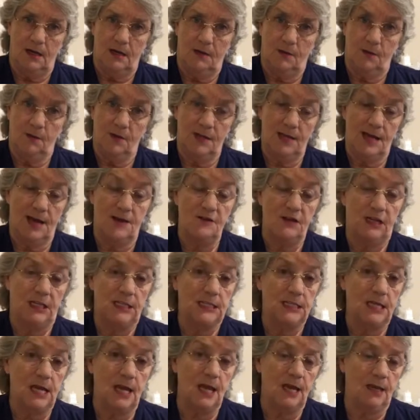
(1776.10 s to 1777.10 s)
with our
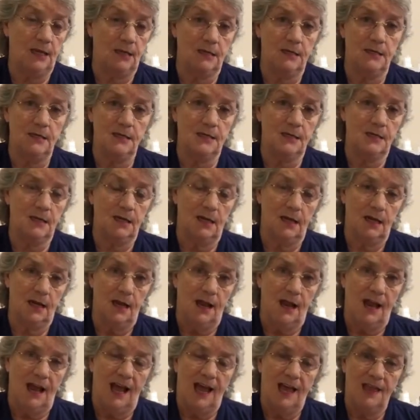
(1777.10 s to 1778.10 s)
intent,
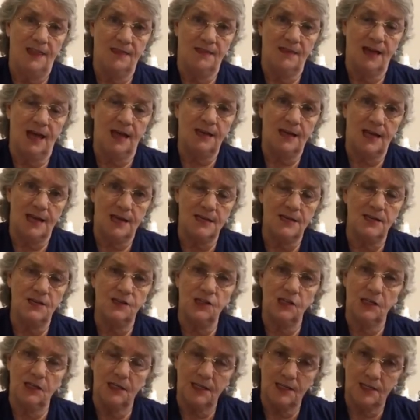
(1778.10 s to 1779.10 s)
and that
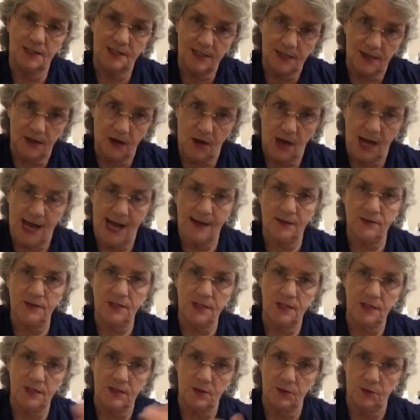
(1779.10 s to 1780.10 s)
energy needs to go out
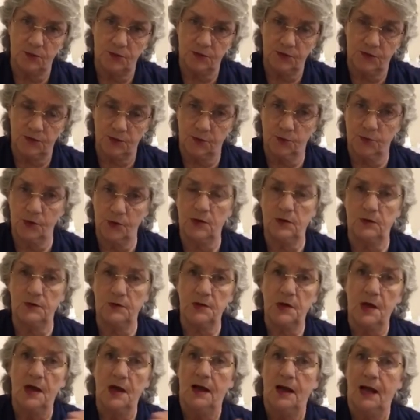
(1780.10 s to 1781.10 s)
into the world
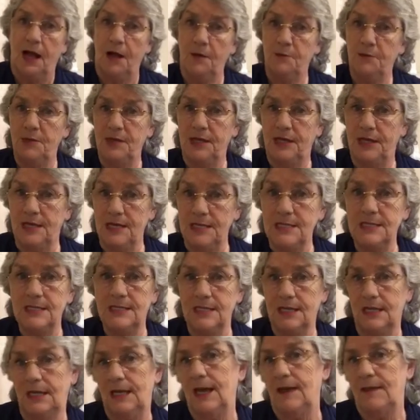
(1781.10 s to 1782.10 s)
and begin to
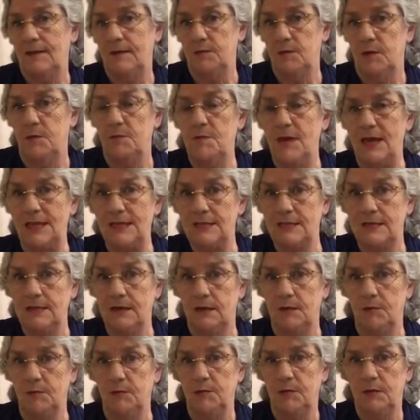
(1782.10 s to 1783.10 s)
gather
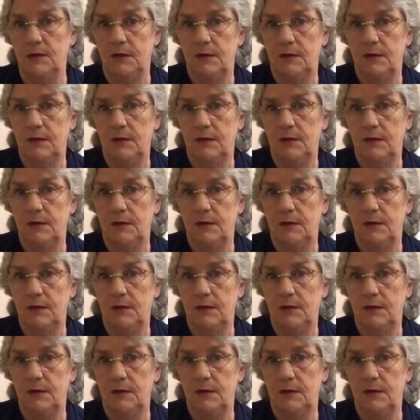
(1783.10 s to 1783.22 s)
momentum